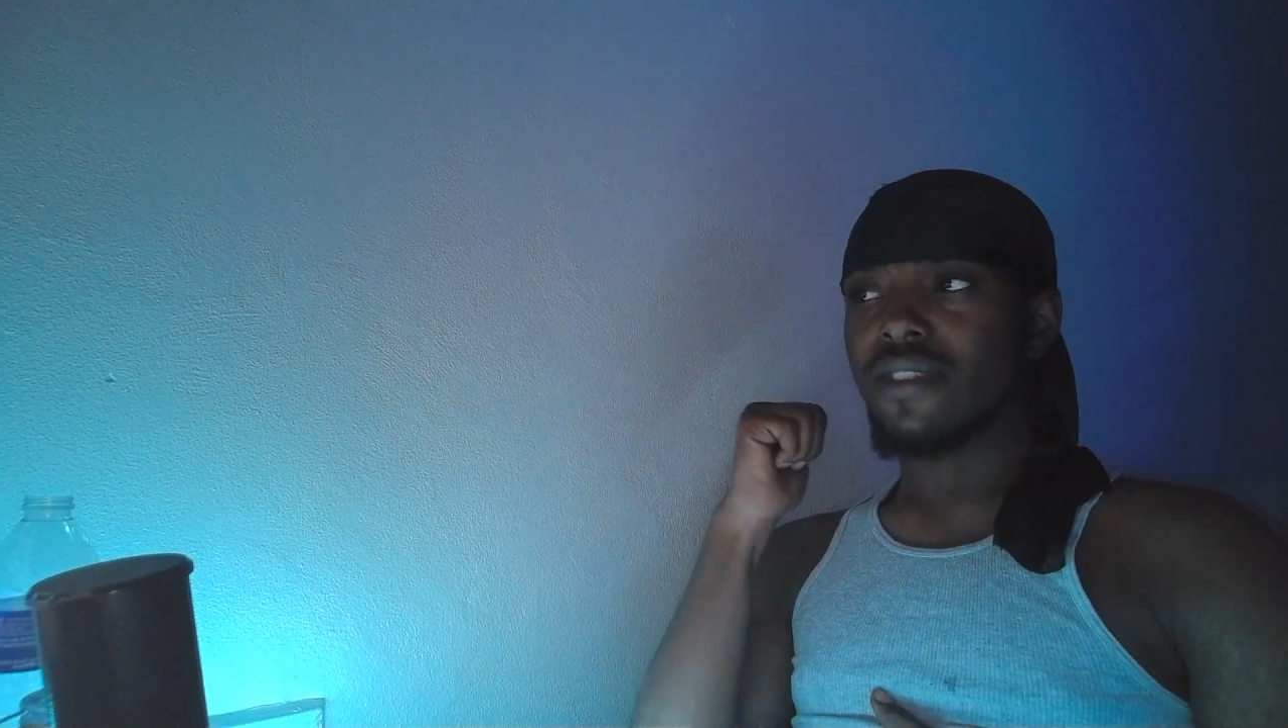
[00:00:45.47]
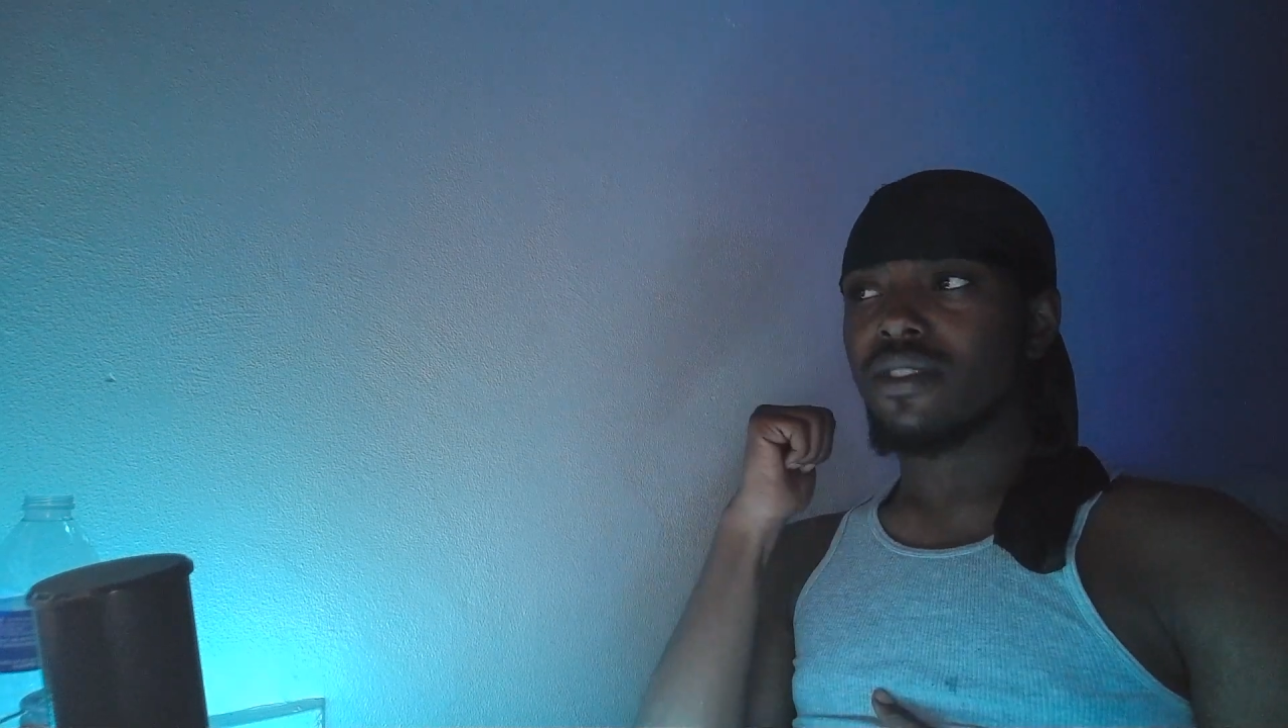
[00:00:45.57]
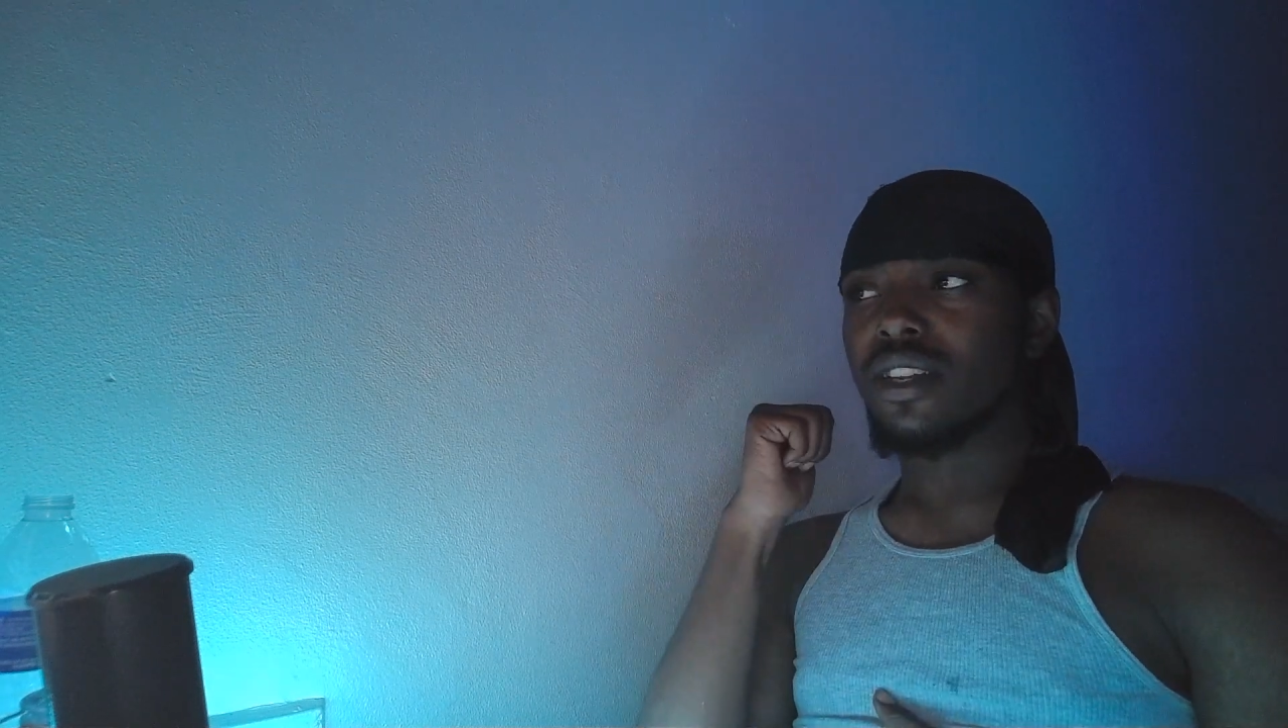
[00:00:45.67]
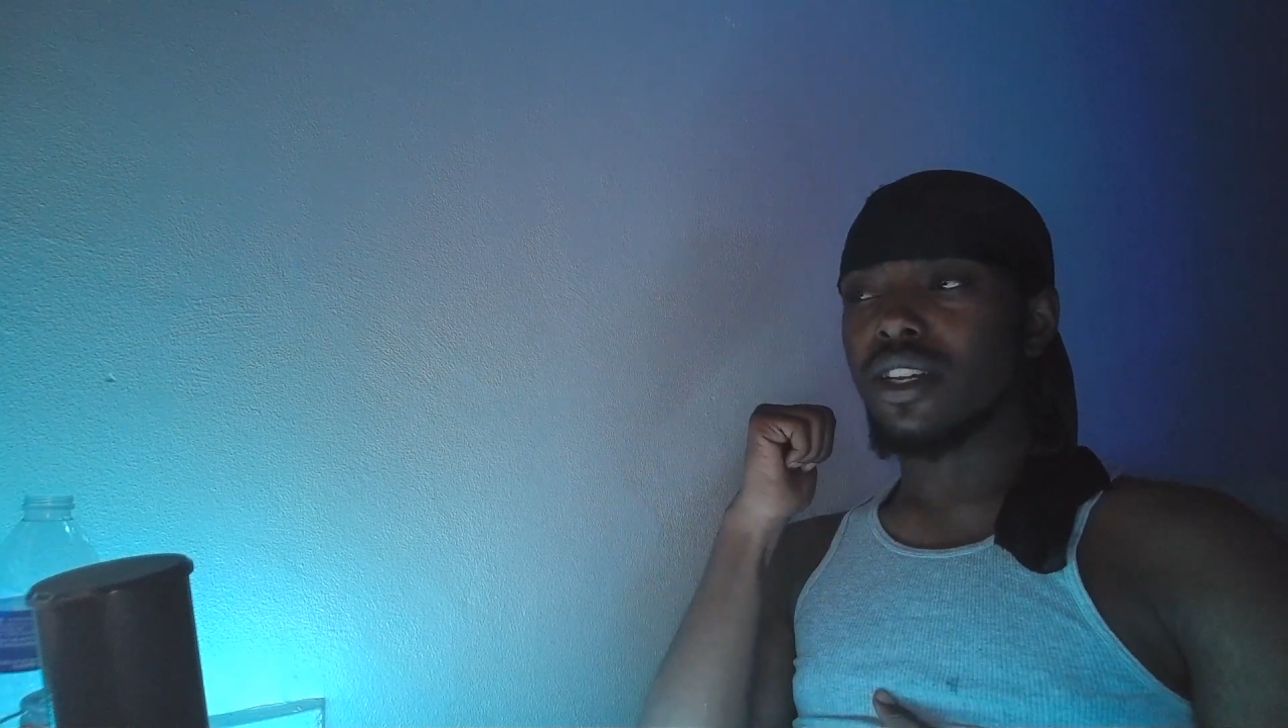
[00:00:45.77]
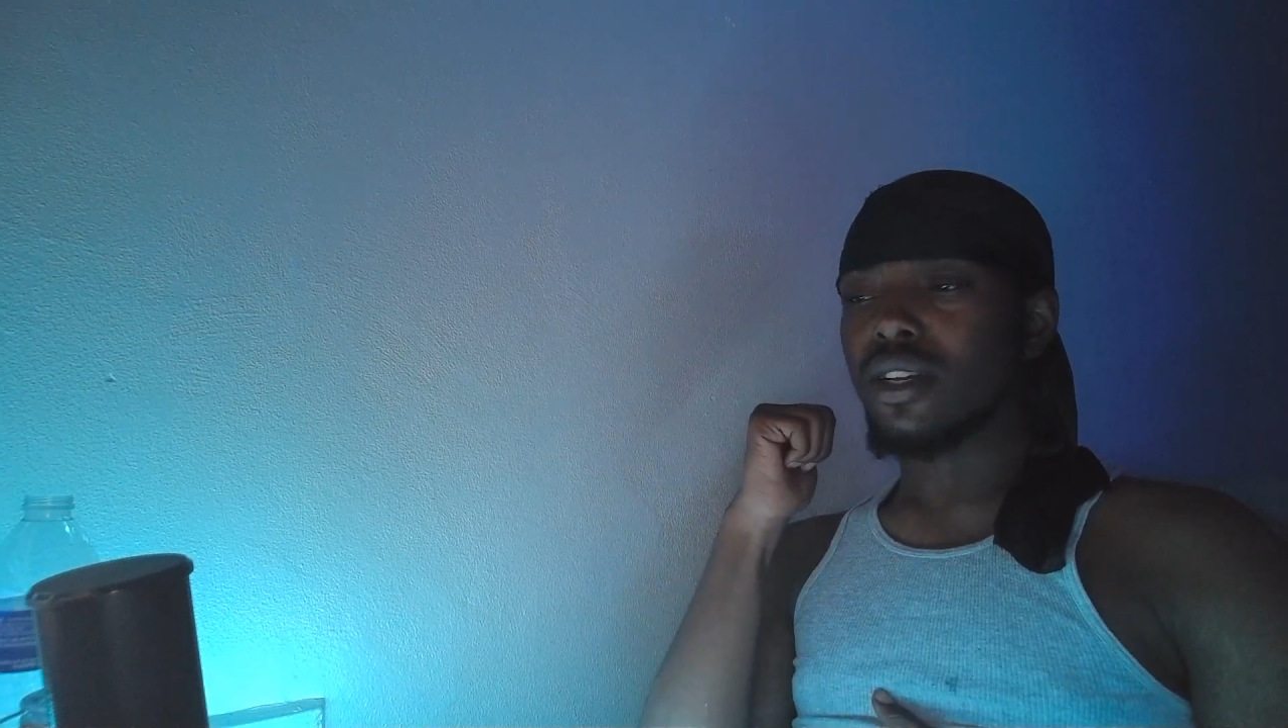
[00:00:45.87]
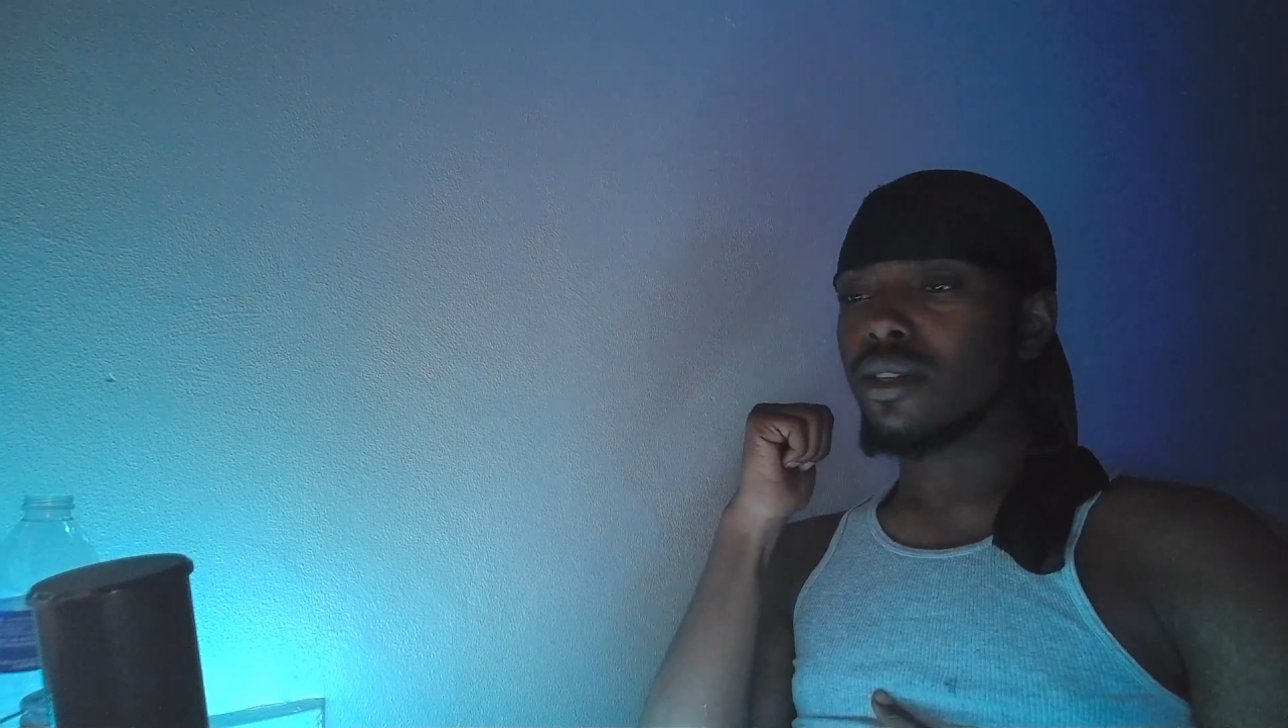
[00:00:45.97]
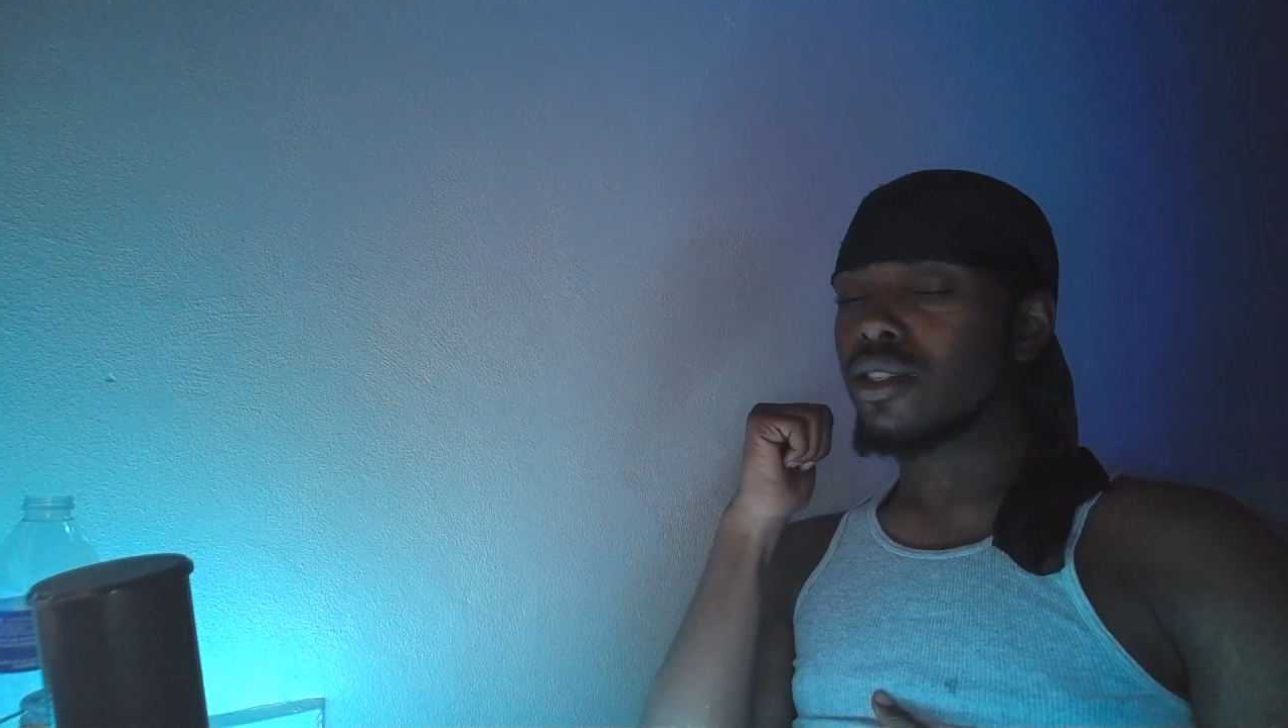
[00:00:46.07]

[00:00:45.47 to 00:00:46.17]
video,